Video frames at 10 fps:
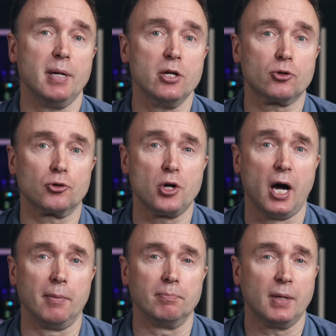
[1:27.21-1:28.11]
Eastern
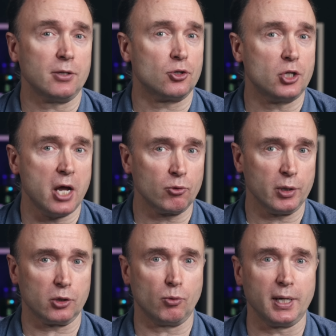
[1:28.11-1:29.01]
Time. That's January
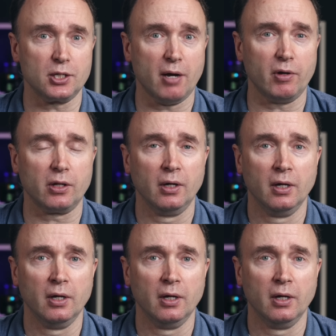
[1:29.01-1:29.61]
the 27th.